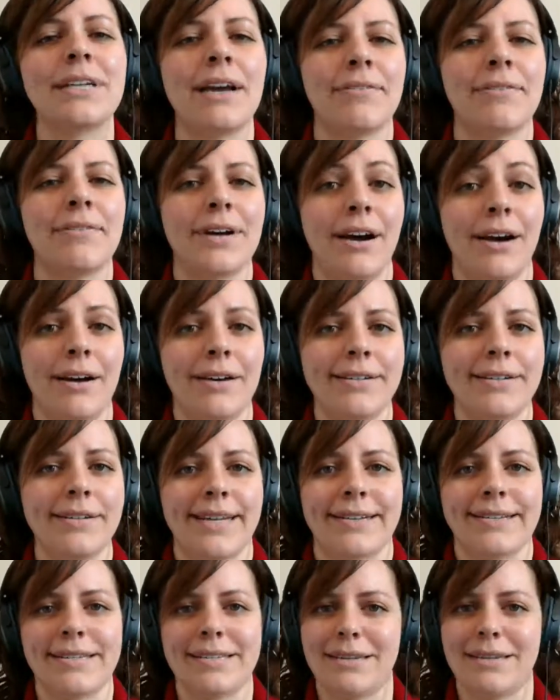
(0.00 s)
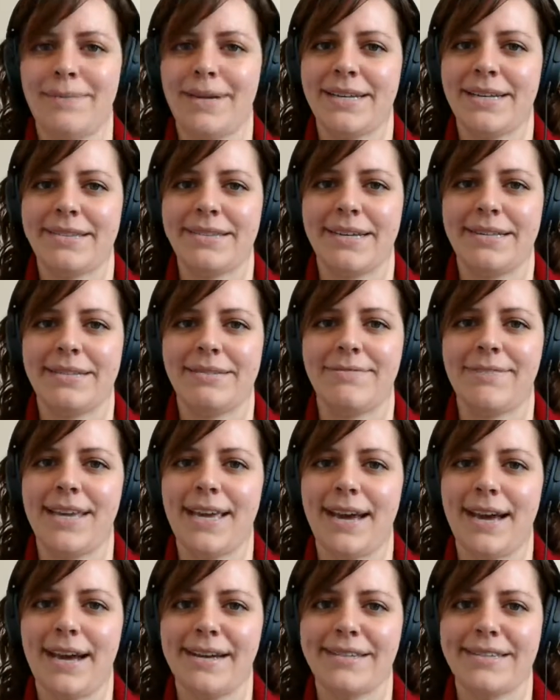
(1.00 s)
context to make sense of the
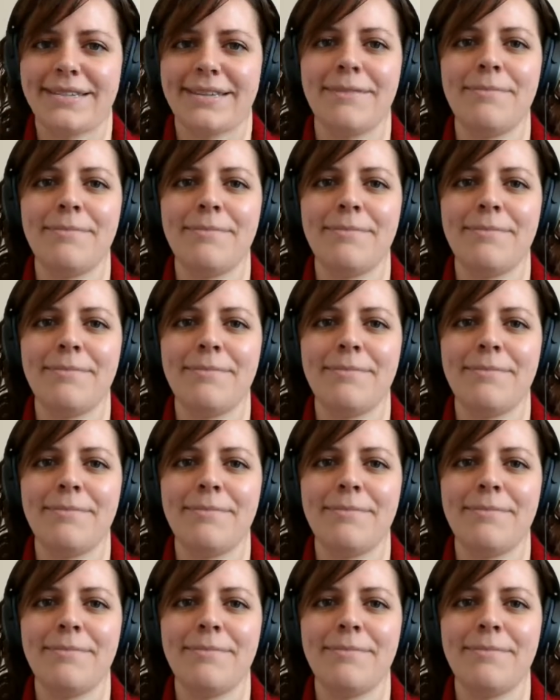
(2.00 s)
ask.